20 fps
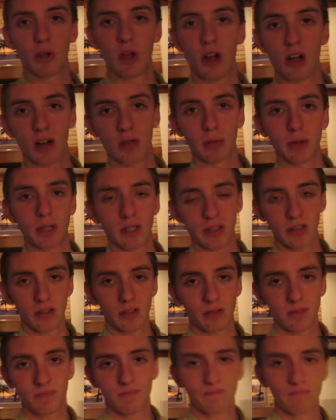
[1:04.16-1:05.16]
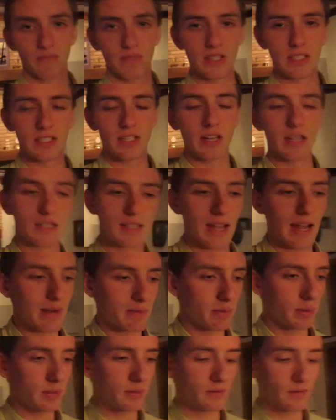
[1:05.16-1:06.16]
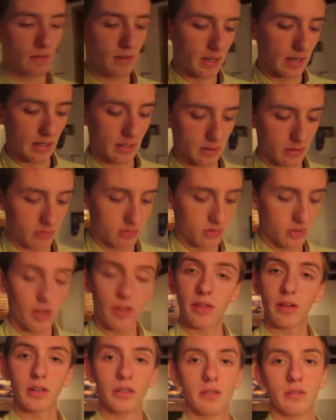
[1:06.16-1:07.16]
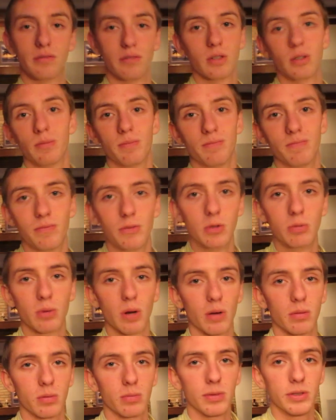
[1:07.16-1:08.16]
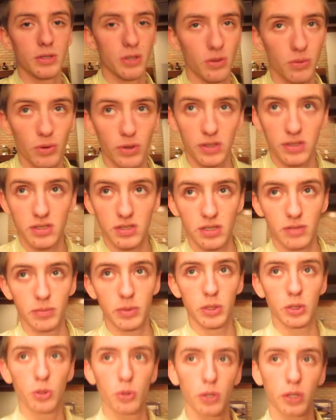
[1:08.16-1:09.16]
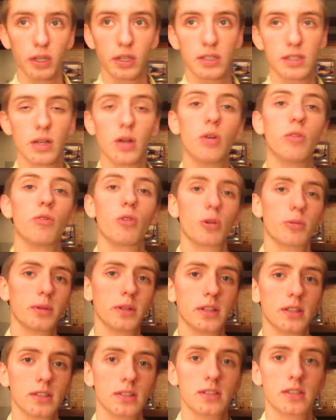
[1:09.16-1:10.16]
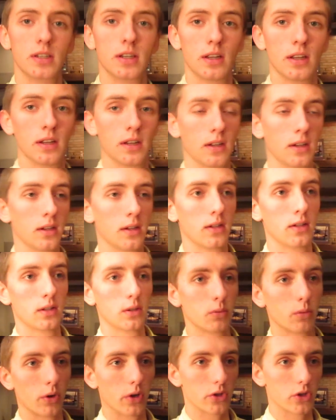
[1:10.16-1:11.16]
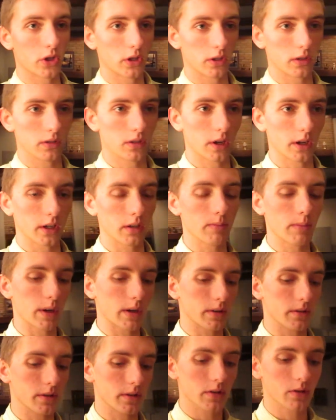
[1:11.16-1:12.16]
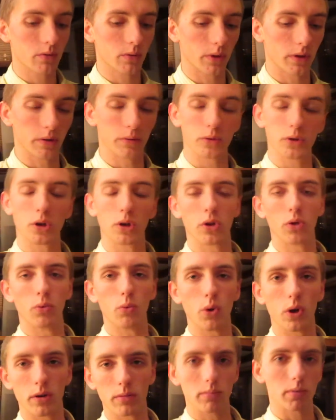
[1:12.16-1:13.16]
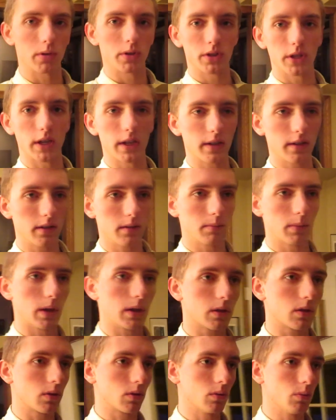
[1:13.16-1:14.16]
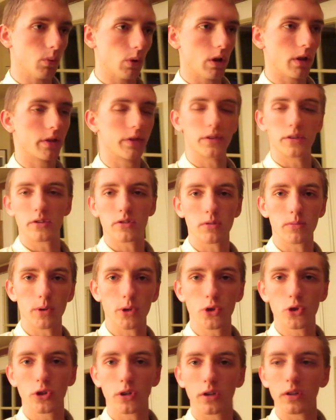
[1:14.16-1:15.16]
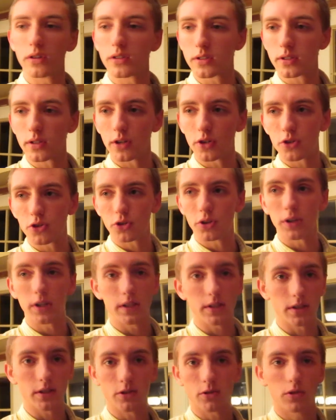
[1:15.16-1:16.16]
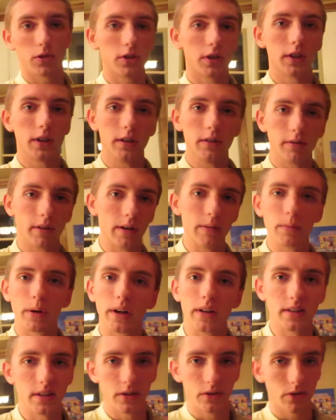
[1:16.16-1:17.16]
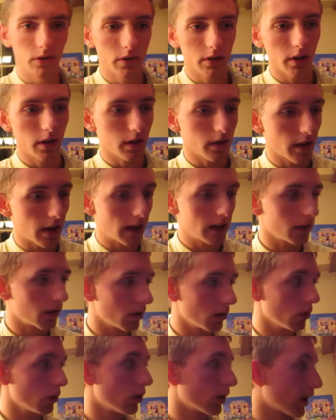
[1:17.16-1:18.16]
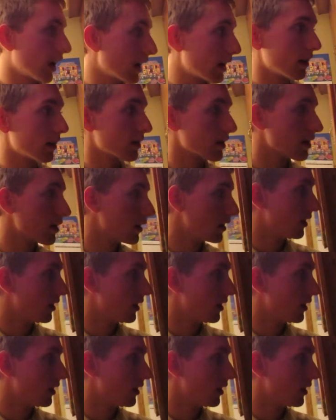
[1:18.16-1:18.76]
vlog, but you know, these days happen and there's nothing to film. You probably don't want to see me doing Excel formulas, watching documentaries, what they was called the 1% about the wealth distribution in this country. That's interesting. If anybody's interested in that, go look at it.